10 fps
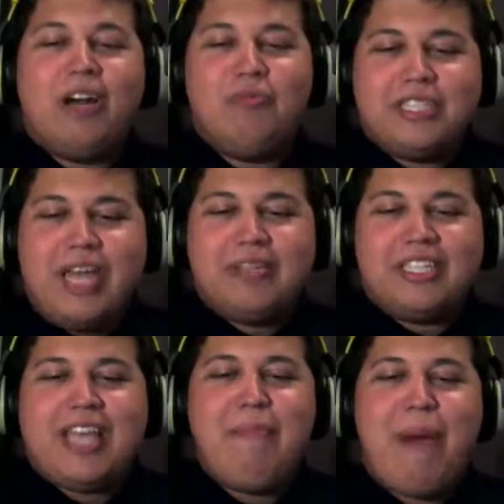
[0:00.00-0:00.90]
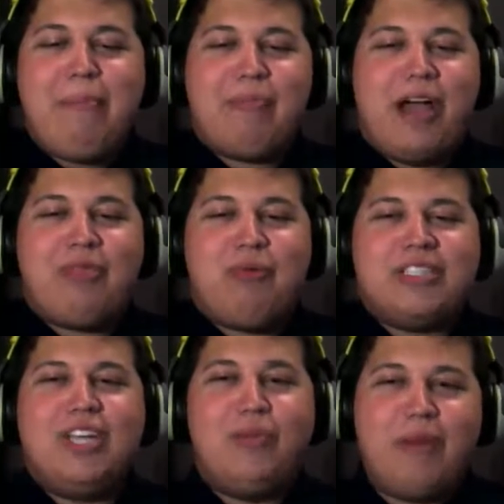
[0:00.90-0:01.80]
was able to say pepper breath while
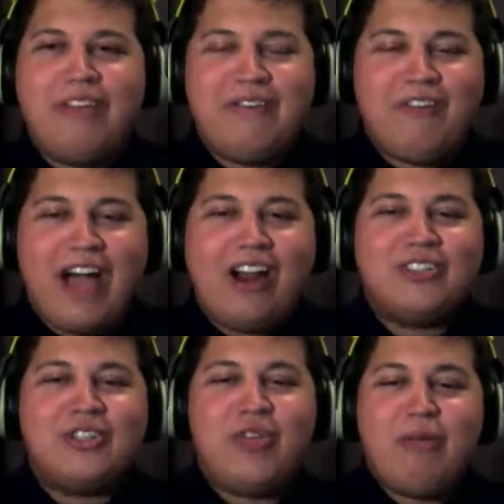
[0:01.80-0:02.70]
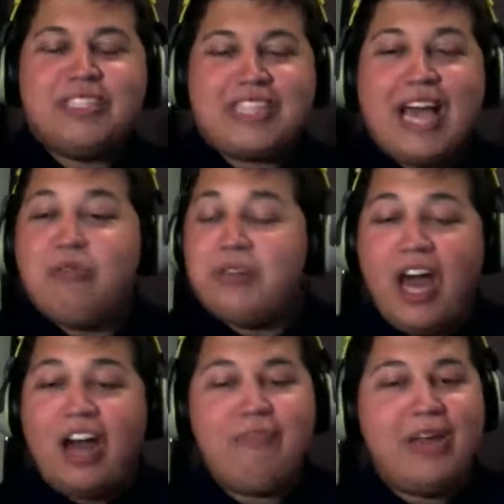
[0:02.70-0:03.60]
still breathing fire, so that would
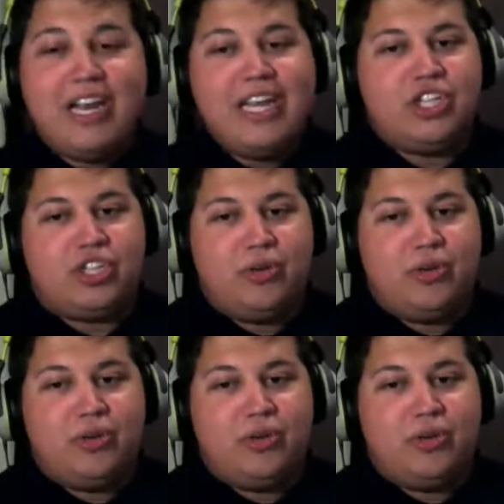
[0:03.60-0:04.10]
not have been an issue.